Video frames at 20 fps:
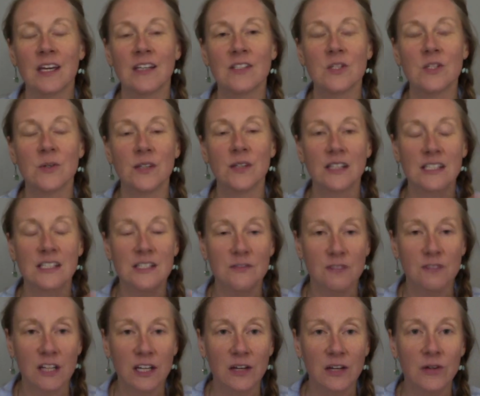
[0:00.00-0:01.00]
doing these
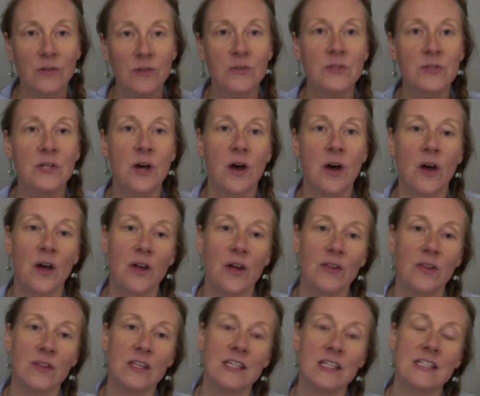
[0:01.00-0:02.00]
videos
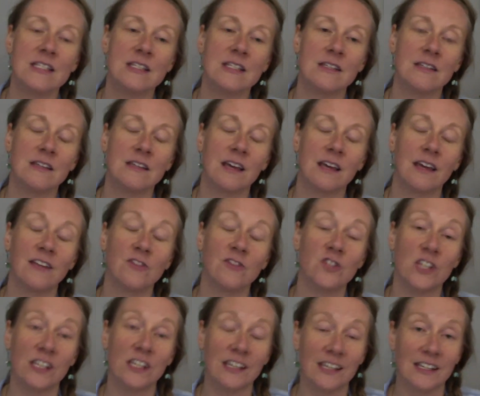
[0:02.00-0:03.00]
on these
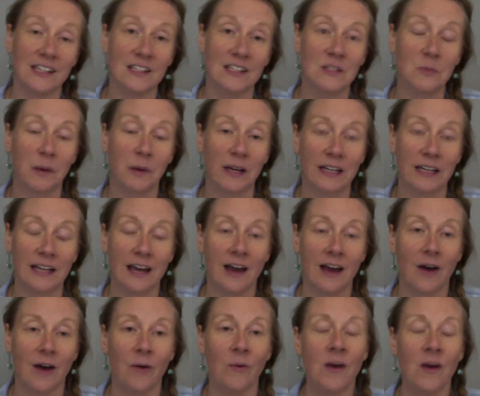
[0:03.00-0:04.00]
gene keys right
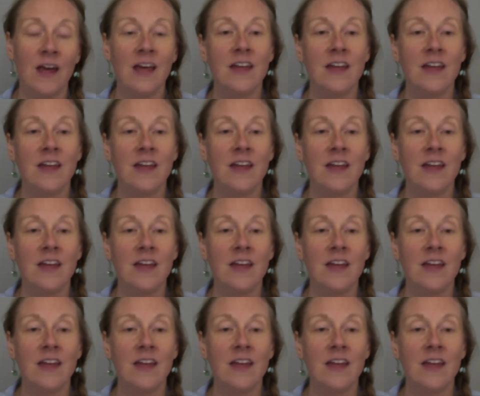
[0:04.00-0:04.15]
now,